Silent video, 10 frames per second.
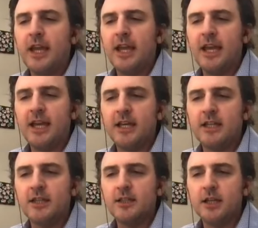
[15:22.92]

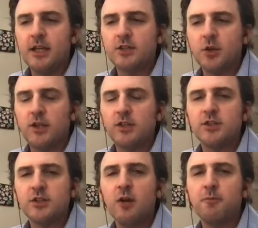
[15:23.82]
and and so i
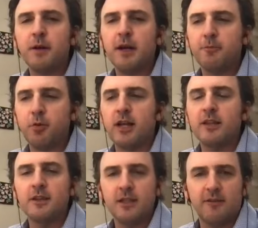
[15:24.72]
start by
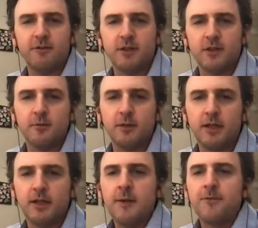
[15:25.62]
prodding the left a little
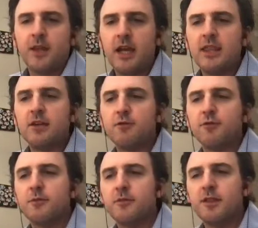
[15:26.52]
bit and then
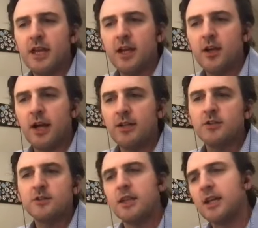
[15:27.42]
from there i
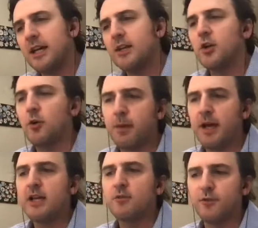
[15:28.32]
just i kind of go
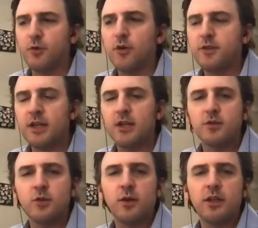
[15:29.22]
back and forth and i
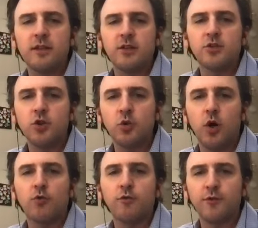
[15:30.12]
don't do anything too
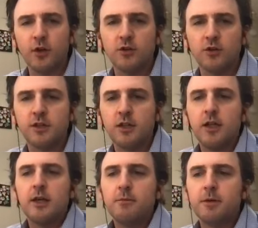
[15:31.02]
overt
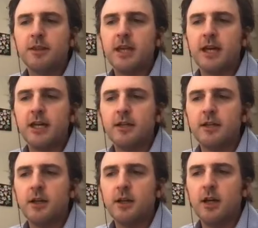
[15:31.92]
but
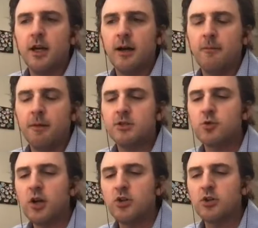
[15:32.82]
then um, it's
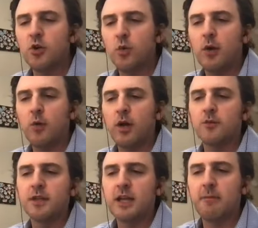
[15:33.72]
structured in a way where i
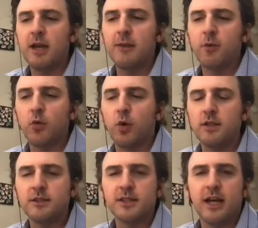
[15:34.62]
don't think i'm hammering
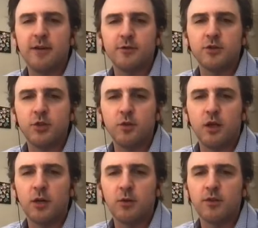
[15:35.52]
one side for too
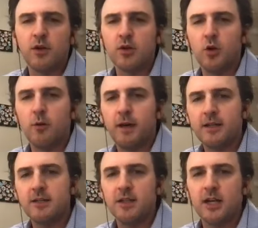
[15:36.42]
long without going
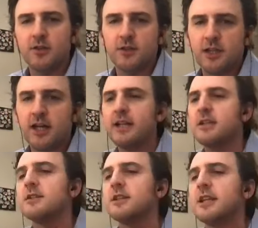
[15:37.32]
back to the other side
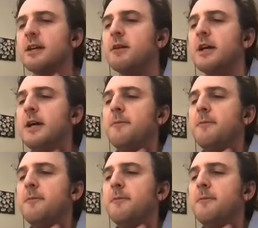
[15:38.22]
because then i